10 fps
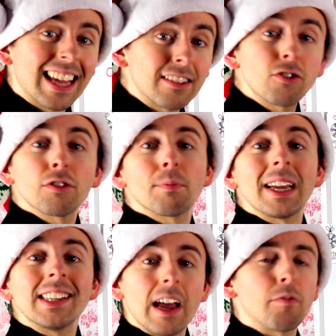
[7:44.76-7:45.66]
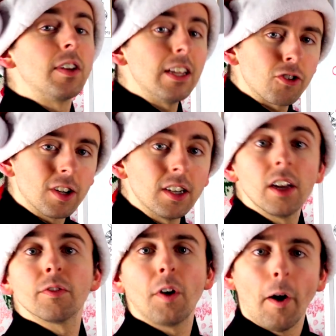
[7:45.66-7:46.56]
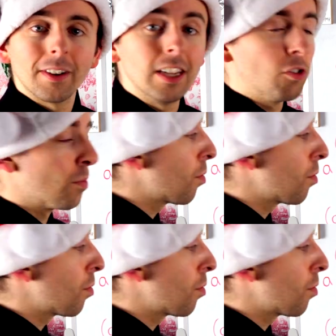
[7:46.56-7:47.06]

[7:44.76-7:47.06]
that's just by definition of Cartesian